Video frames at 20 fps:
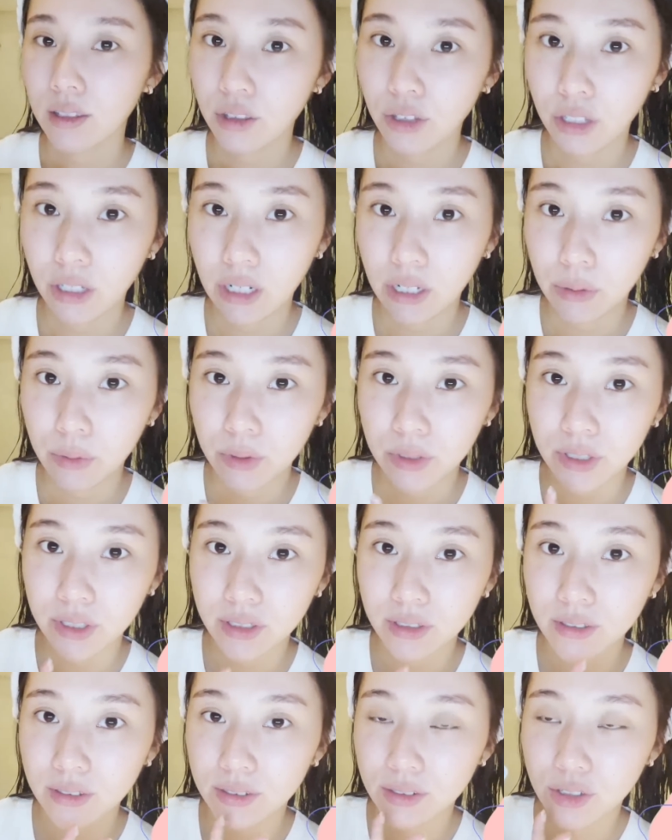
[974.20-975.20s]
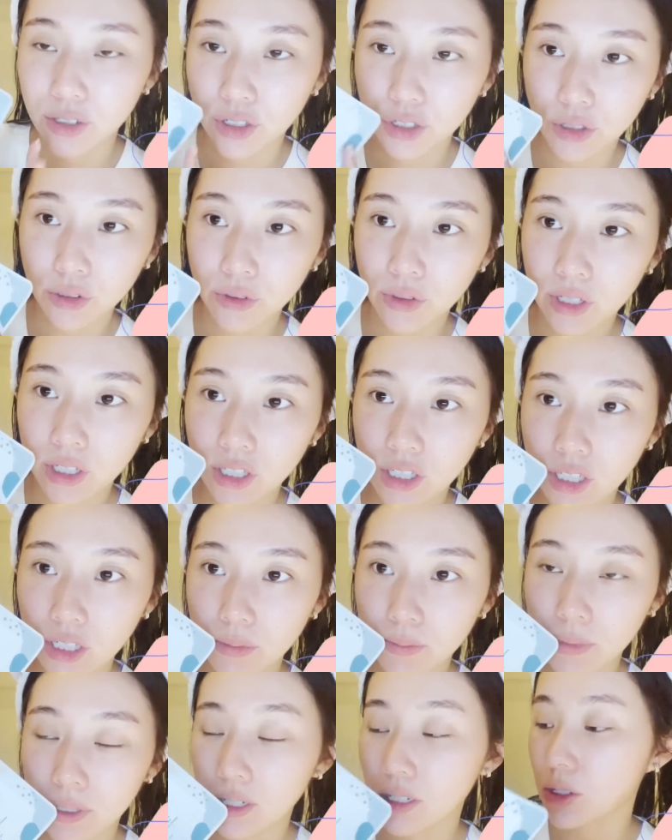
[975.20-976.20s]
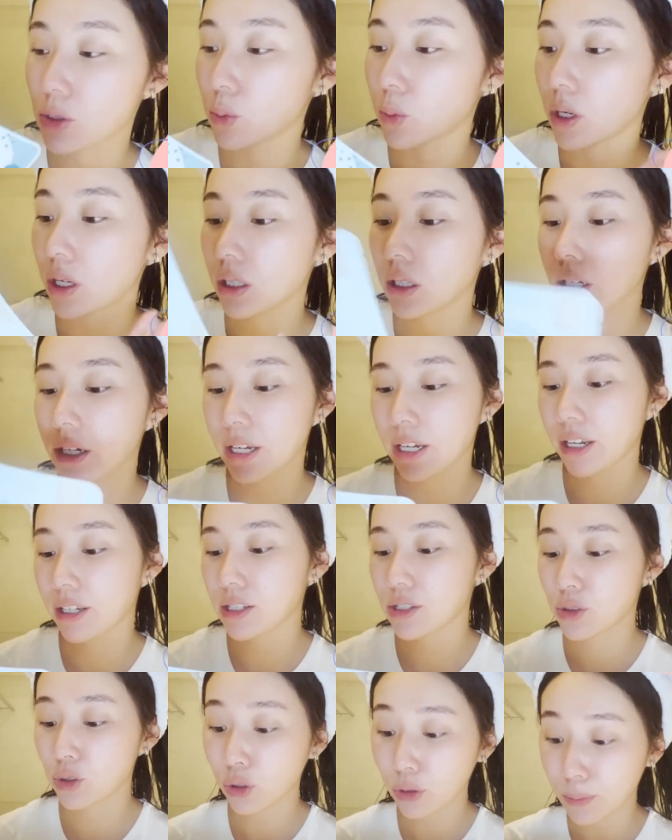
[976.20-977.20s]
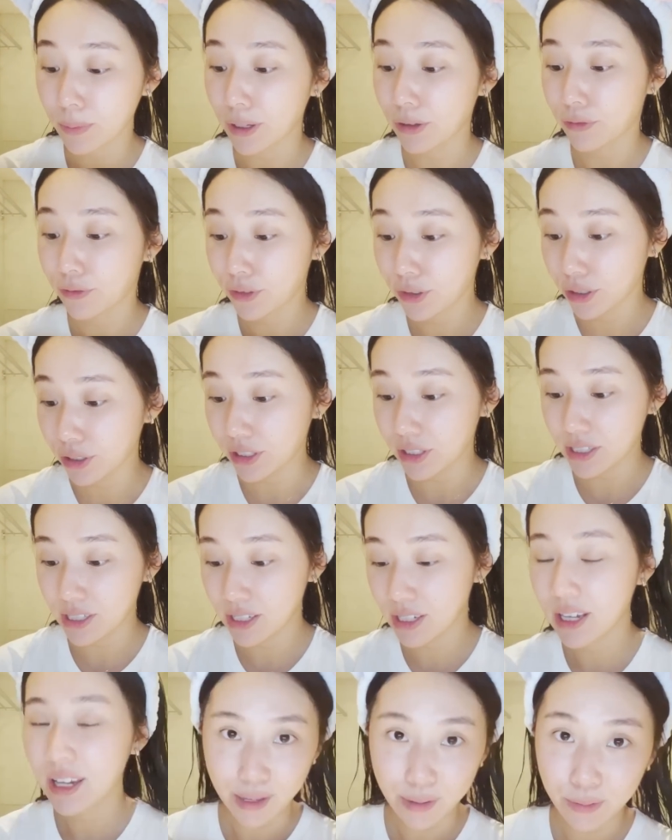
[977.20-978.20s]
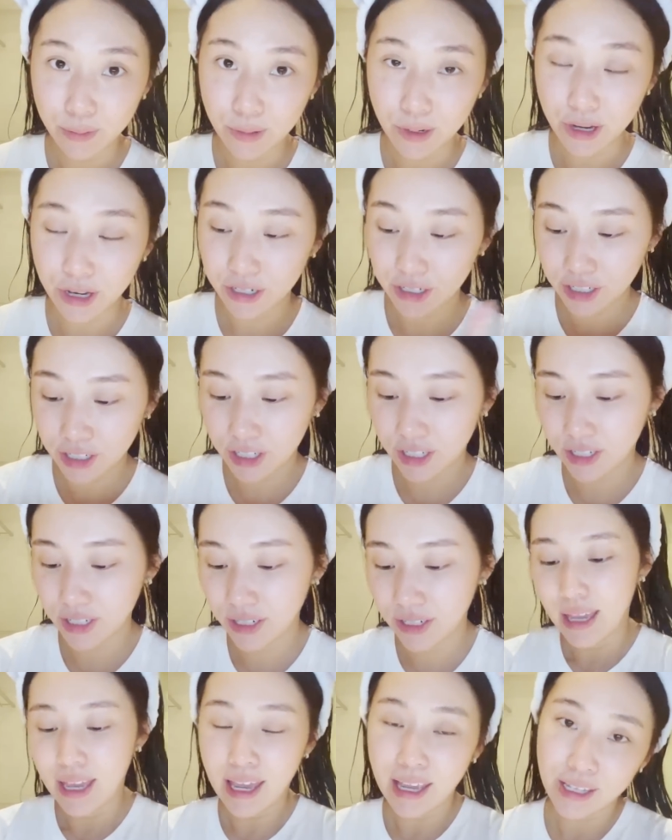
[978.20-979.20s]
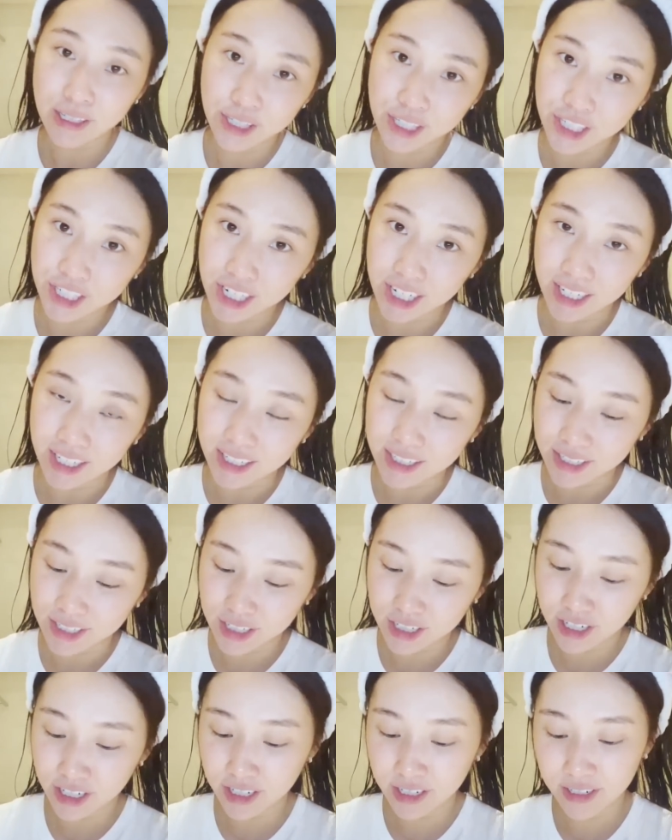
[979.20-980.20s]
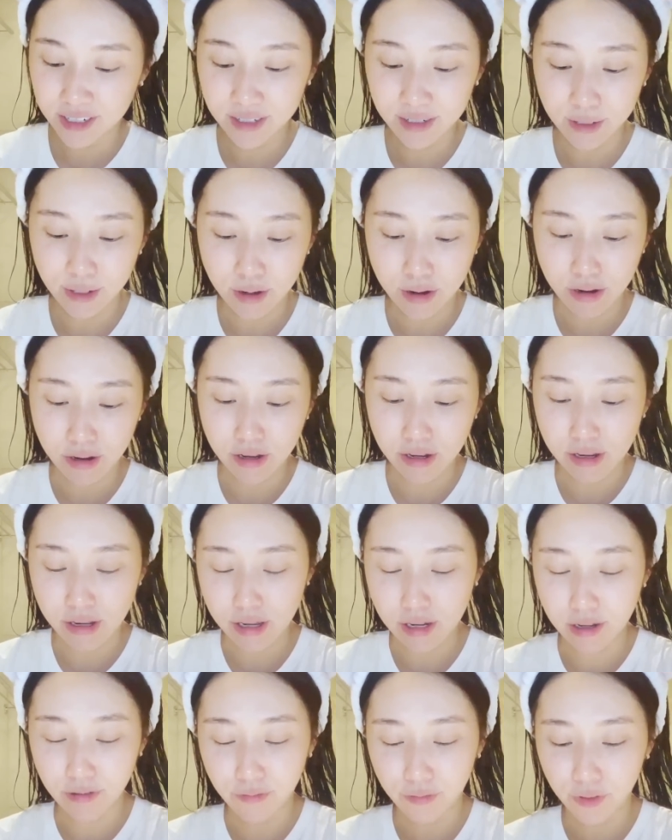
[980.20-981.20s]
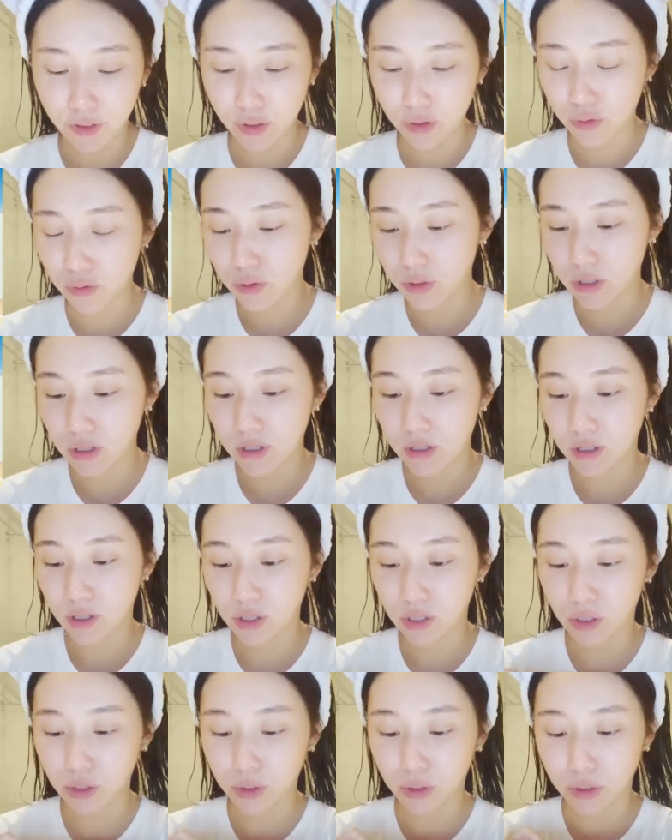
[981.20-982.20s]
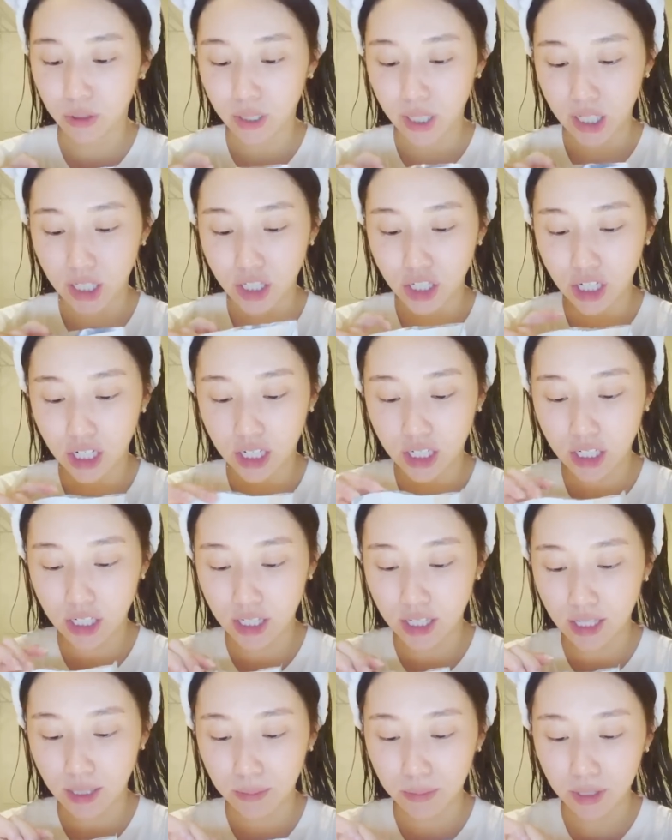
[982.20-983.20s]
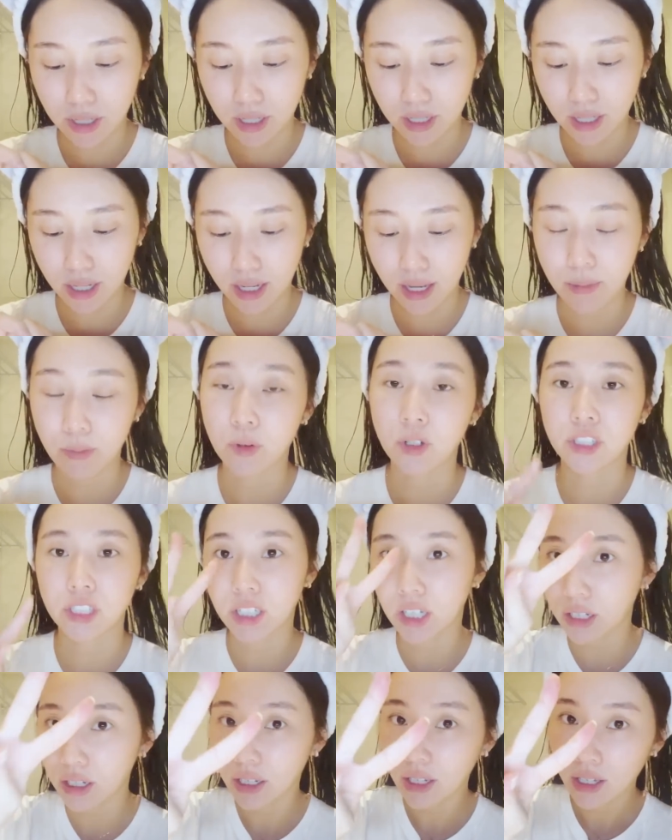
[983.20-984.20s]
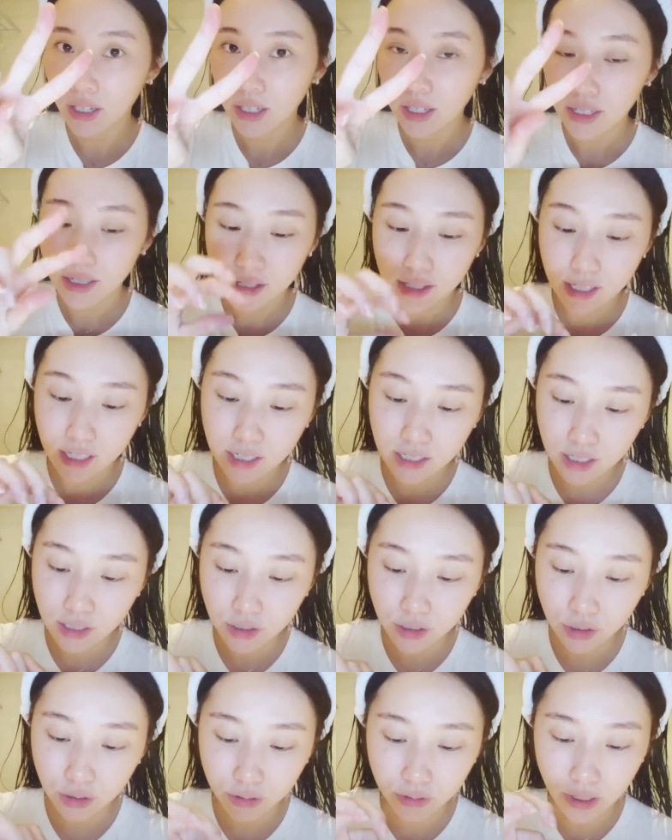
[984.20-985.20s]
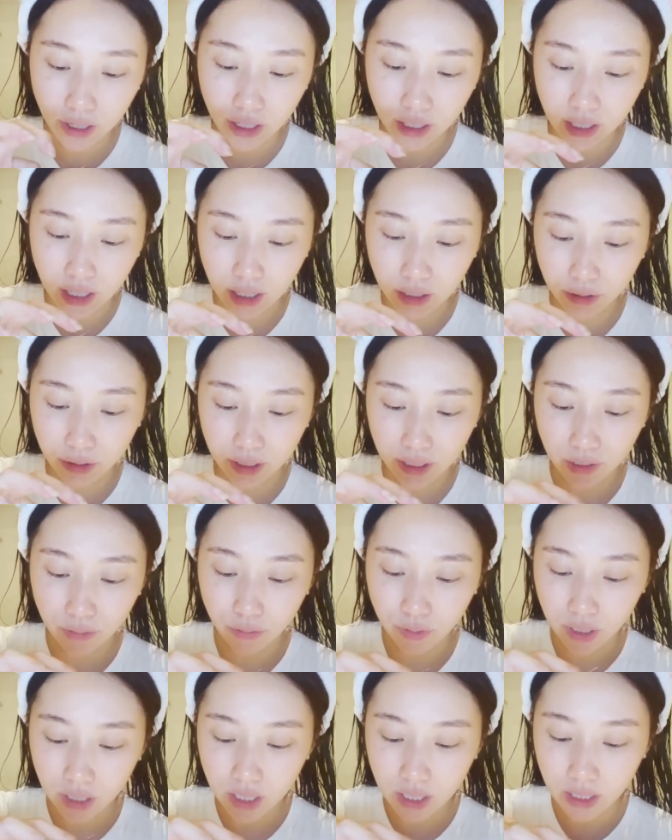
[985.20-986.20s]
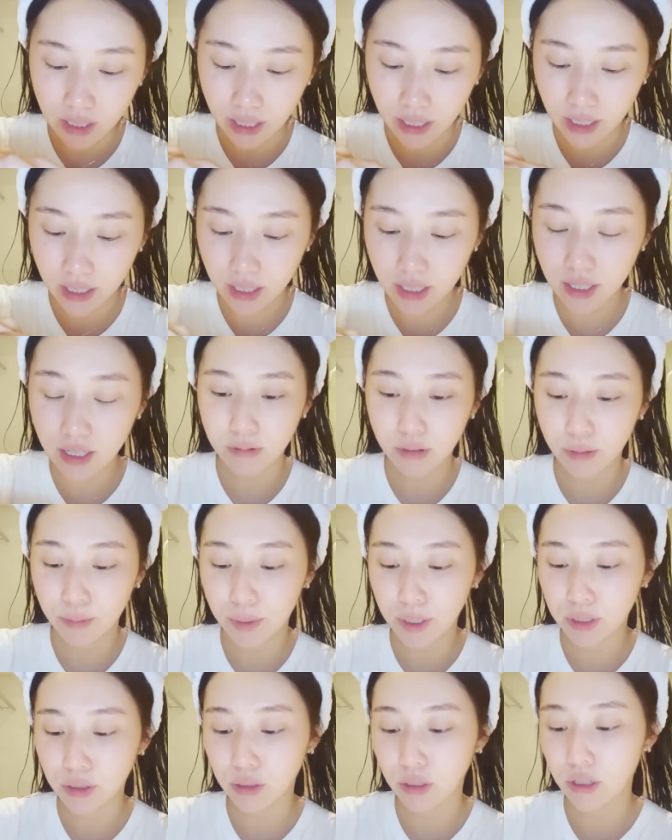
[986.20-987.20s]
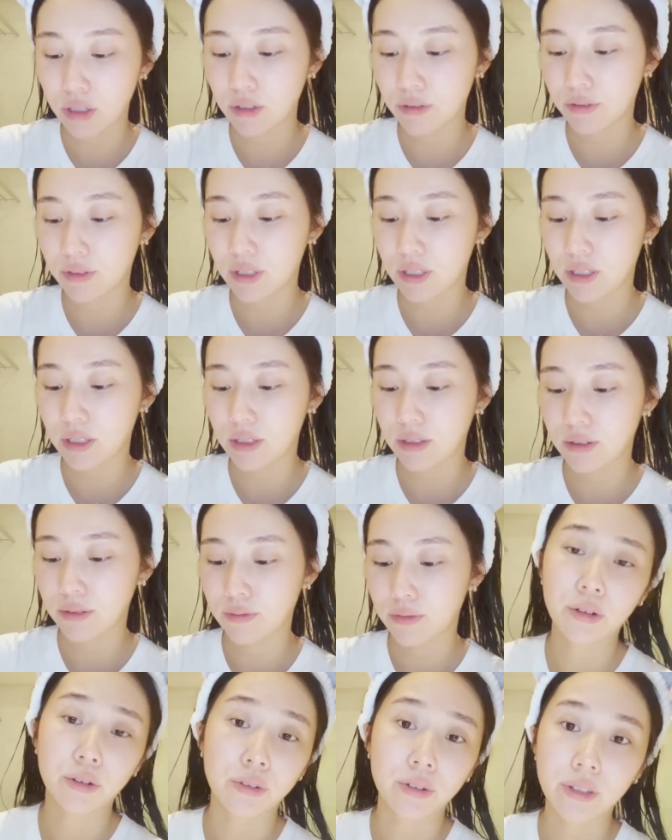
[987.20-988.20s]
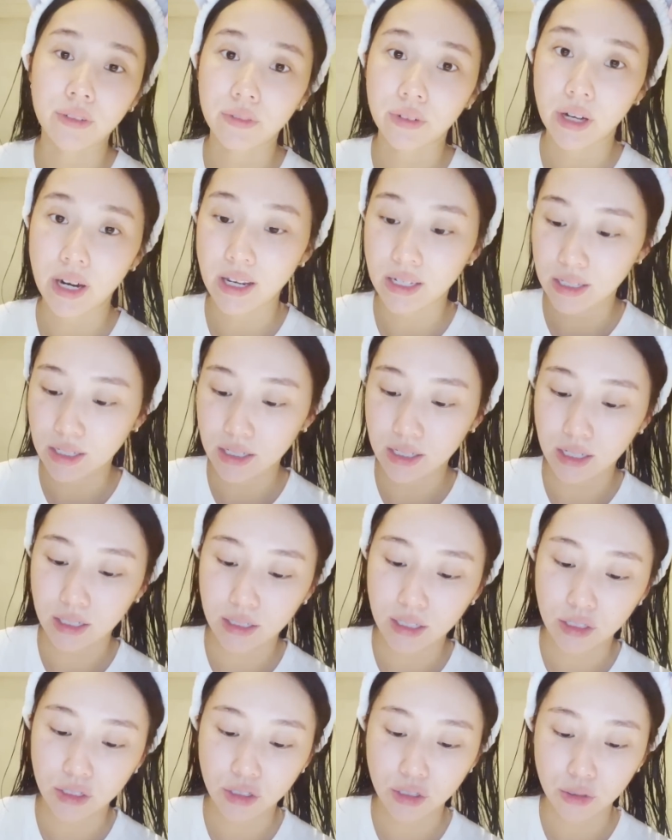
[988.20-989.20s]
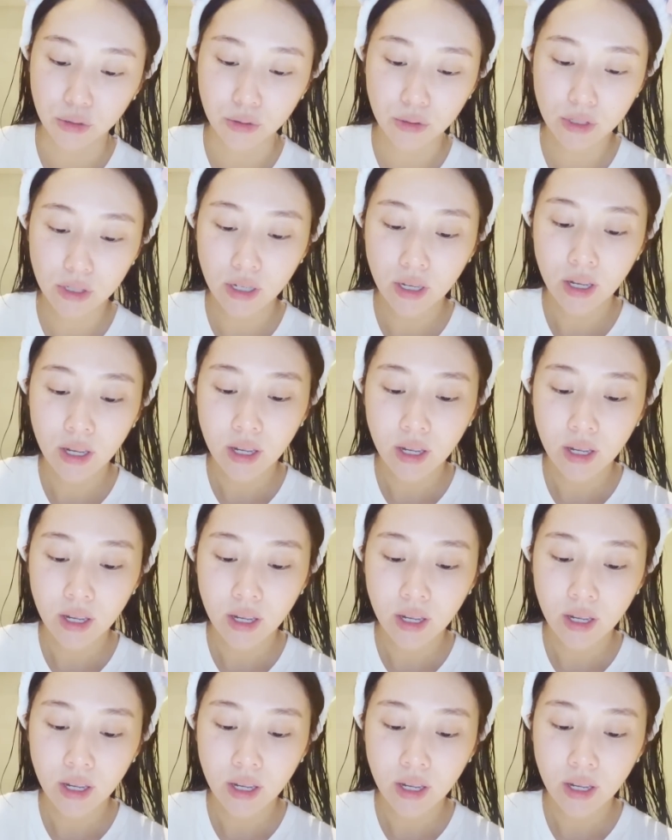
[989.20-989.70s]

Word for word: Thought I would do a sheet mask while I soak my foot and watch Exchange on Viu. So Exchange is something that I'm watching season 2 right now and I really like it compared to all of the Korean variety dating shows.